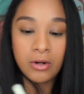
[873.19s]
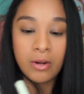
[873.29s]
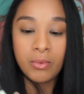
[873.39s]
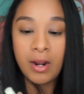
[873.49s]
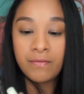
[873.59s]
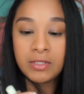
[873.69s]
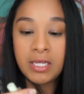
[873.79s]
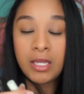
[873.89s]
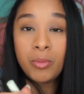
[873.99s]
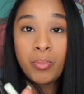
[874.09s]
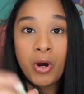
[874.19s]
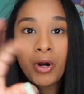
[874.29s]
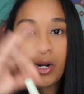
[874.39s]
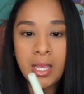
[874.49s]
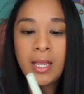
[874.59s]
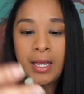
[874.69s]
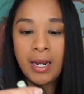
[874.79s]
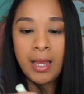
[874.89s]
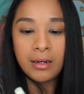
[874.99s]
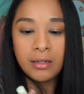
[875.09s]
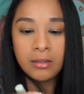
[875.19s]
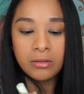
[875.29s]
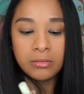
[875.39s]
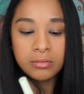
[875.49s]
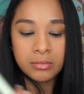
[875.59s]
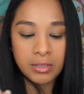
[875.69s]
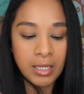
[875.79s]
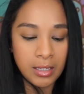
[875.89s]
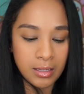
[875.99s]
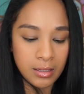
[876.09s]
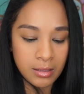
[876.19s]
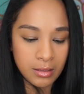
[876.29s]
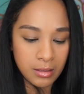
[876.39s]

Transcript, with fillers: I would have to take it apart and add a little ink.